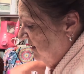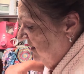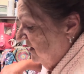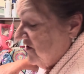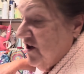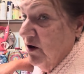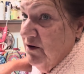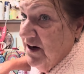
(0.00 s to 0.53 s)

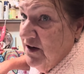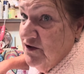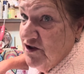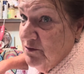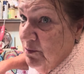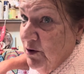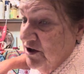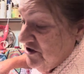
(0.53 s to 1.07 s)
Don't get your
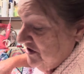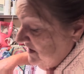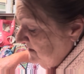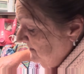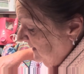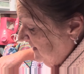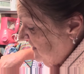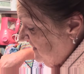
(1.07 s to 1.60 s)
brushes
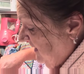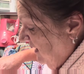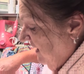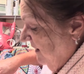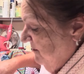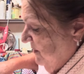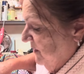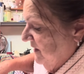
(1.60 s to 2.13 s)
mixed
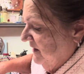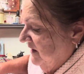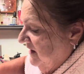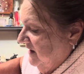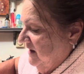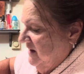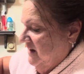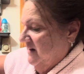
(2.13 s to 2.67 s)
up,
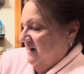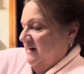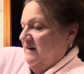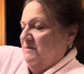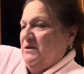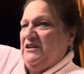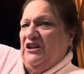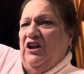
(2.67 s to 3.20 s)

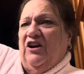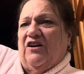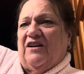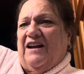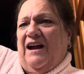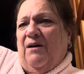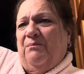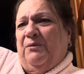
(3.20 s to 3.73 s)
but look
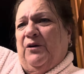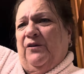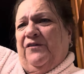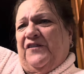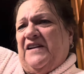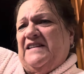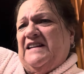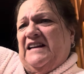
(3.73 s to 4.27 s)
how
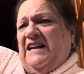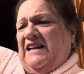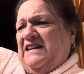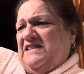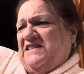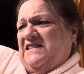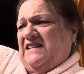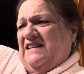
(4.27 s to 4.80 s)
perfect it
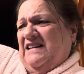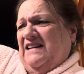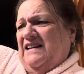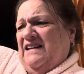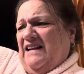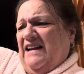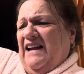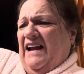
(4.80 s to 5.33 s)
is.
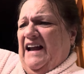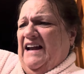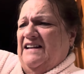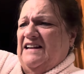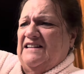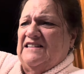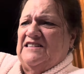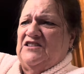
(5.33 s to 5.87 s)
And
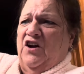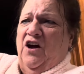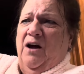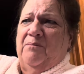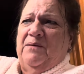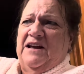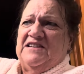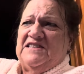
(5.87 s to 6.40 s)
the
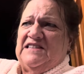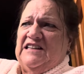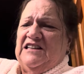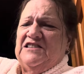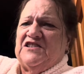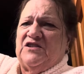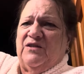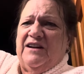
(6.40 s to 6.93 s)
top has
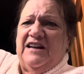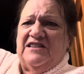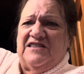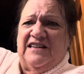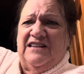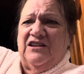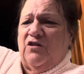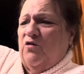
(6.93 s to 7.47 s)
this, so it gets
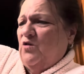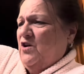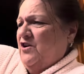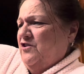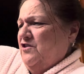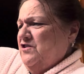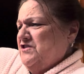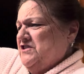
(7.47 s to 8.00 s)
in the
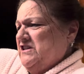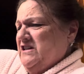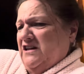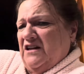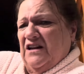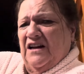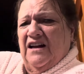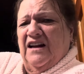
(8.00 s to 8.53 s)
corners.
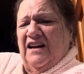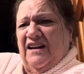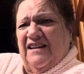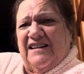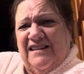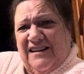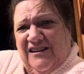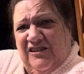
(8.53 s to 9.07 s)

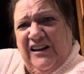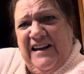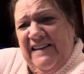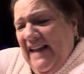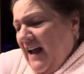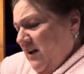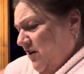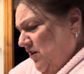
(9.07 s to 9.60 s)
Clean
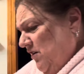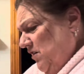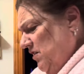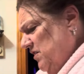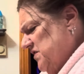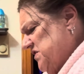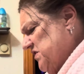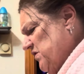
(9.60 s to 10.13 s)
that
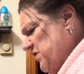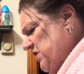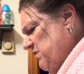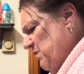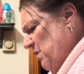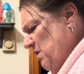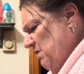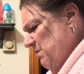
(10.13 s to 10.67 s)
good so you
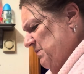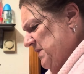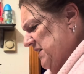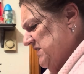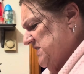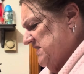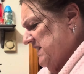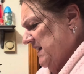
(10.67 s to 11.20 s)
won't be
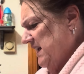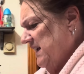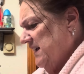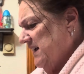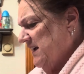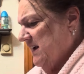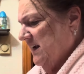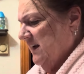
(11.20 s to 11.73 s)
sick.